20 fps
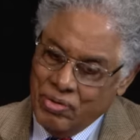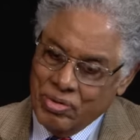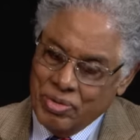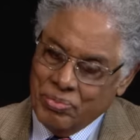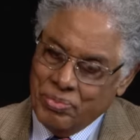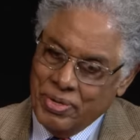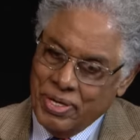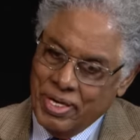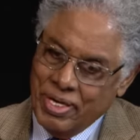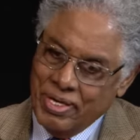way
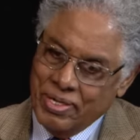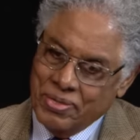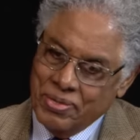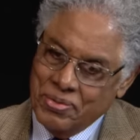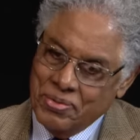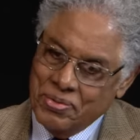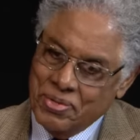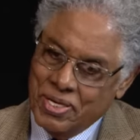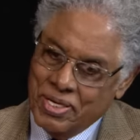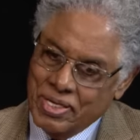would be
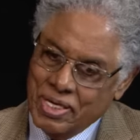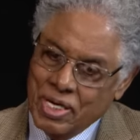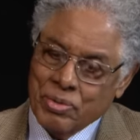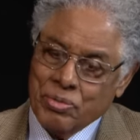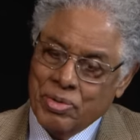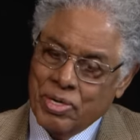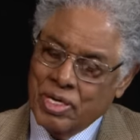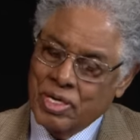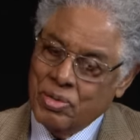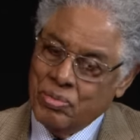to uh,
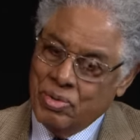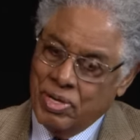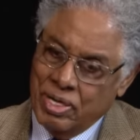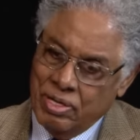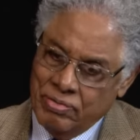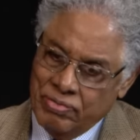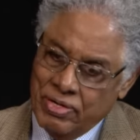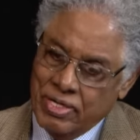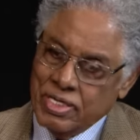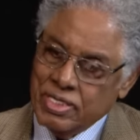get rid of the
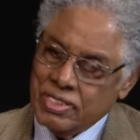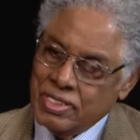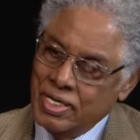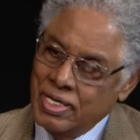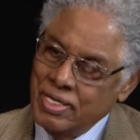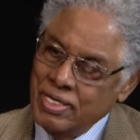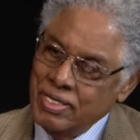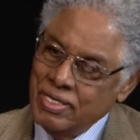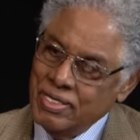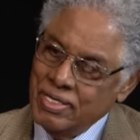welfare
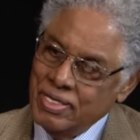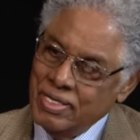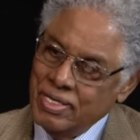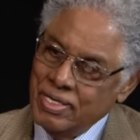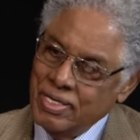state.